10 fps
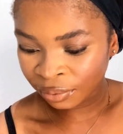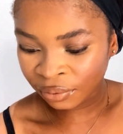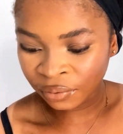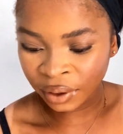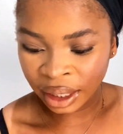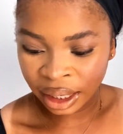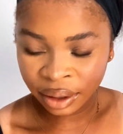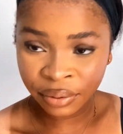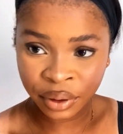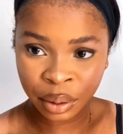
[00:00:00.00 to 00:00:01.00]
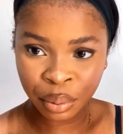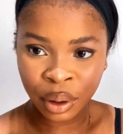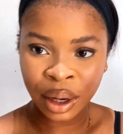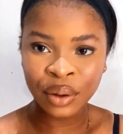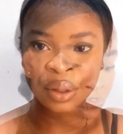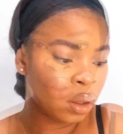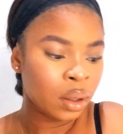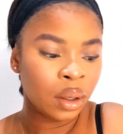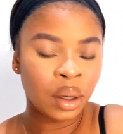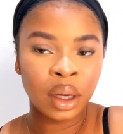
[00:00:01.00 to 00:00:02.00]
filler for the brows. Not
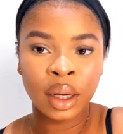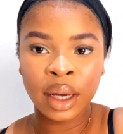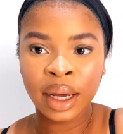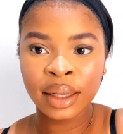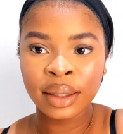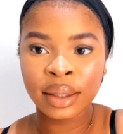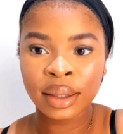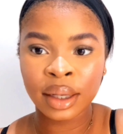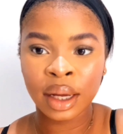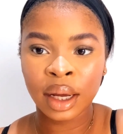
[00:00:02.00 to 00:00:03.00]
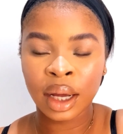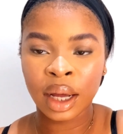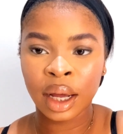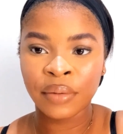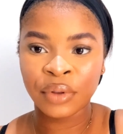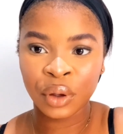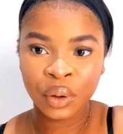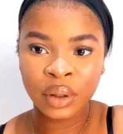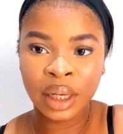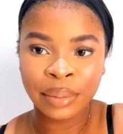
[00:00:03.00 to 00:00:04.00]
okay guys,
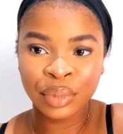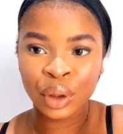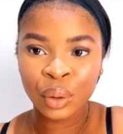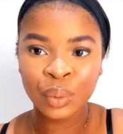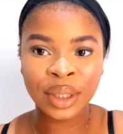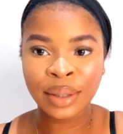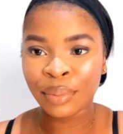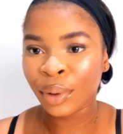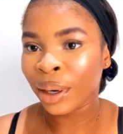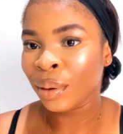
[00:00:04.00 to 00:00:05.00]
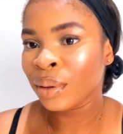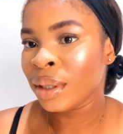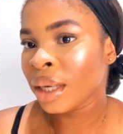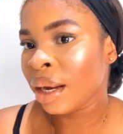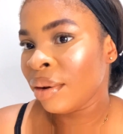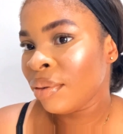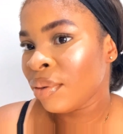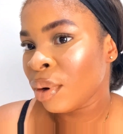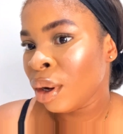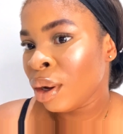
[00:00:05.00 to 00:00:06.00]
I'm done with the brows. I
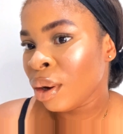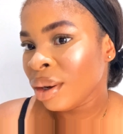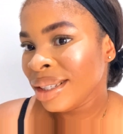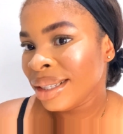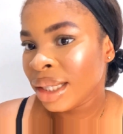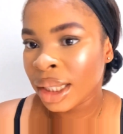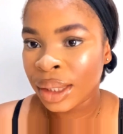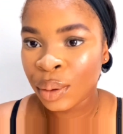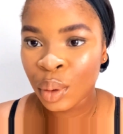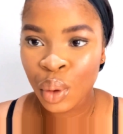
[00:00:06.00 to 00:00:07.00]
forgot to